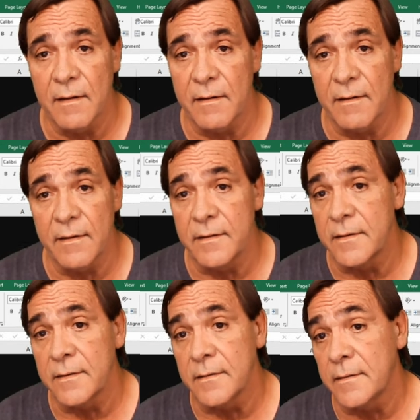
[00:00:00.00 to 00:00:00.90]

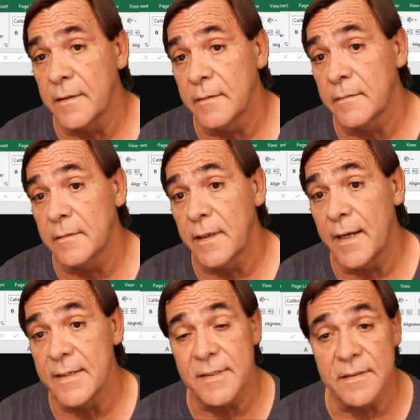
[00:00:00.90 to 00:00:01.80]
the
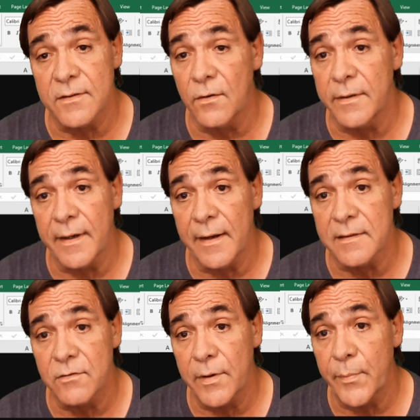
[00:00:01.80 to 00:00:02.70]
Asus only
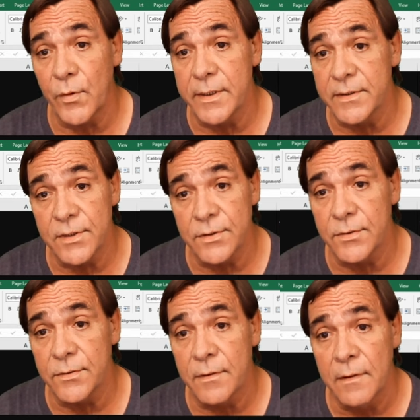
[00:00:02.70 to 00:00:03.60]
has
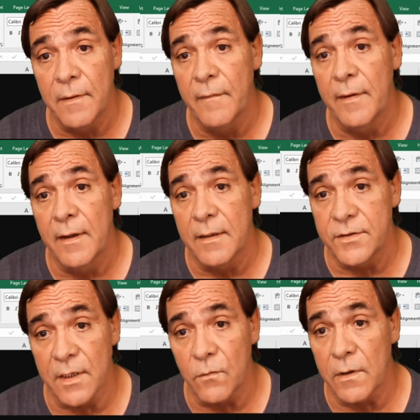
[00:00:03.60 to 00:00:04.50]
3.2
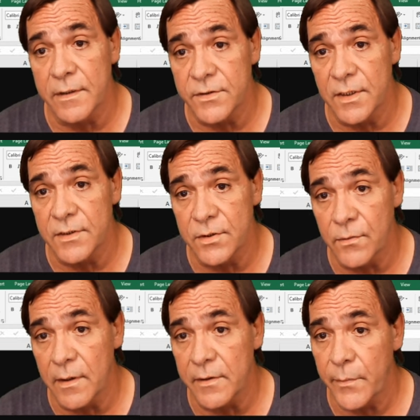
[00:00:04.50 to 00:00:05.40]
Gen 1 and Gen
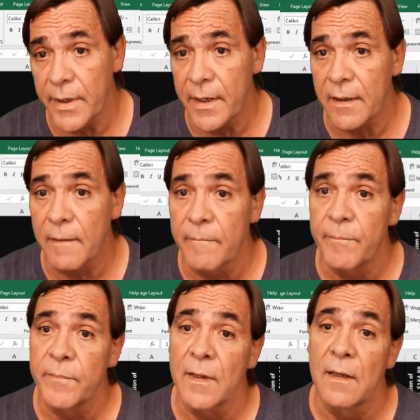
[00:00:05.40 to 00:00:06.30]
2 on the back.
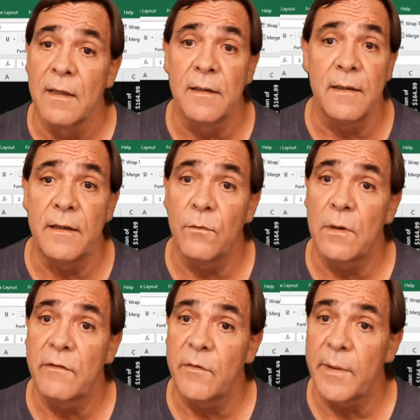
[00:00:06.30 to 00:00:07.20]
Neither
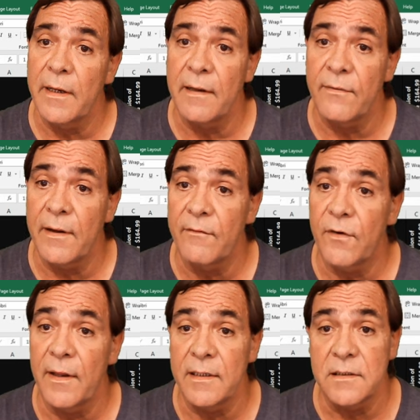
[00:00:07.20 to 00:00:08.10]
one of them anything
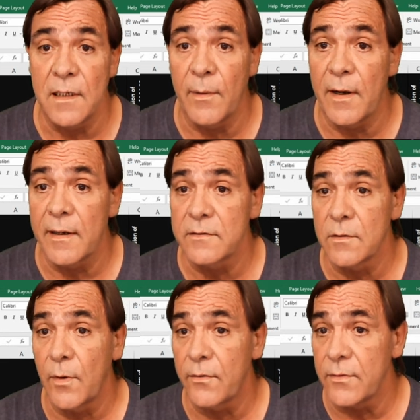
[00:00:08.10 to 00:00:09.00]
for the HDMI because
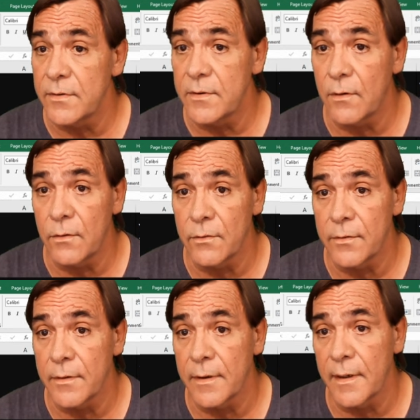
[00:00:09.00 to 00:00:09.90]
they're both using
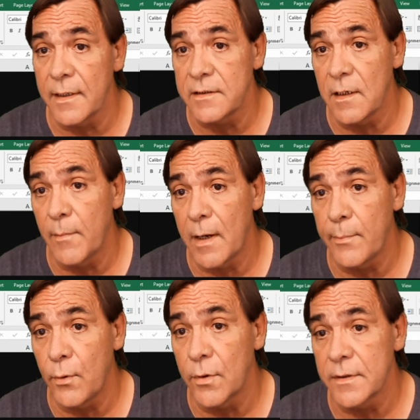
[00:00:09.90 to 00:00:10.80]
older
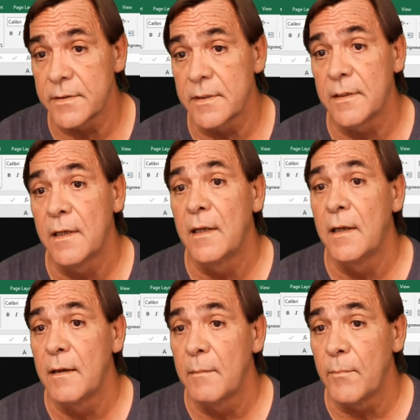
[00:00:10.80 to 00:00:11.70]
HDMI ports.
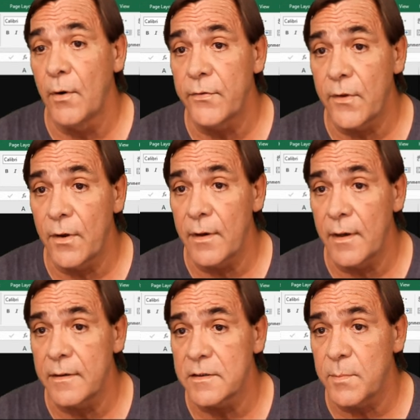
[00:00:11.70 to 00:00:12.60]
Both good
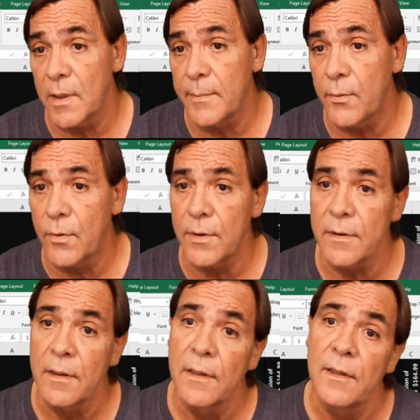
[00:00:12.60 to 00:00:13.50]
on
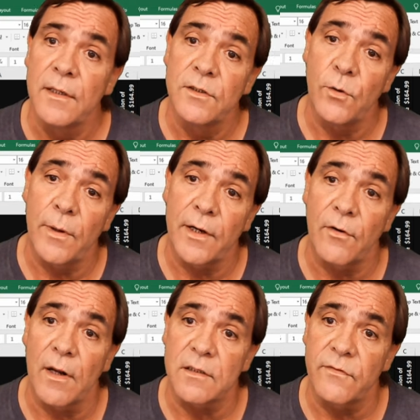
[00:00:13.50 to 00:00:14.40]
DisplayPort, two-way
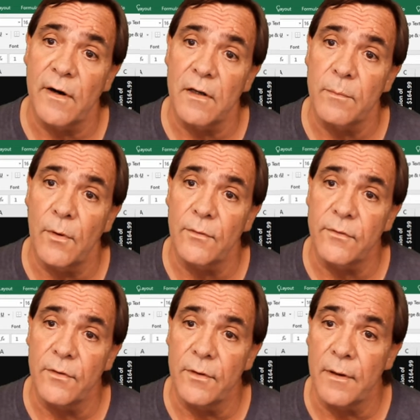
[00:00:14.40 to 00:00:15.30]
Crossfire,
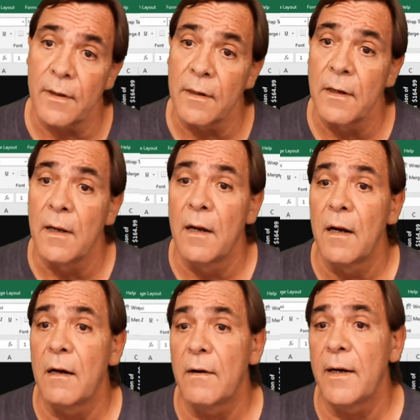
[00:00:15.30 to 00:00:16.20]
both good.
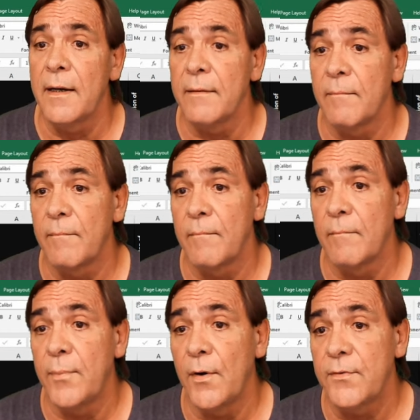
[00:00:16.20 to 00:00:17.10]
All right,
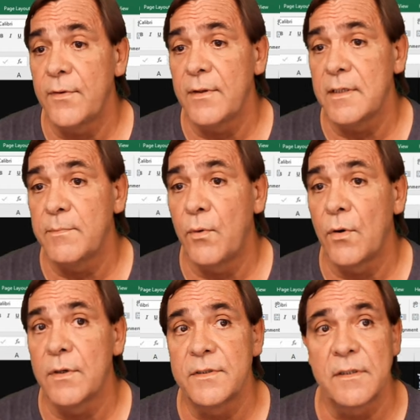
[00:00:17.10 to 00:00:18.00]
both of these
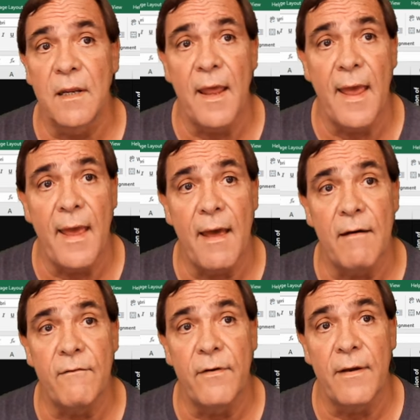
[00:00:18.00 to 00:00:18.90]
boards
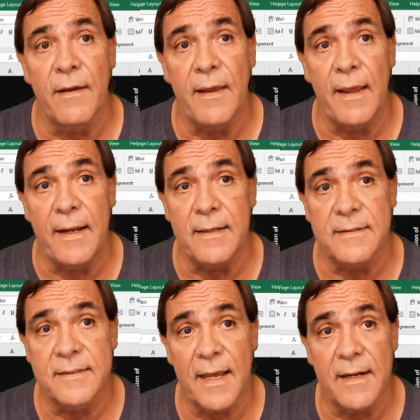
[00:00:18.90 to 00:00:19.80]
have 8
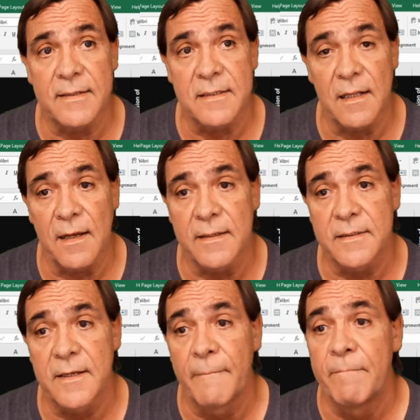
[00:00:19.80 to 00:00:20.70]
SATA slots.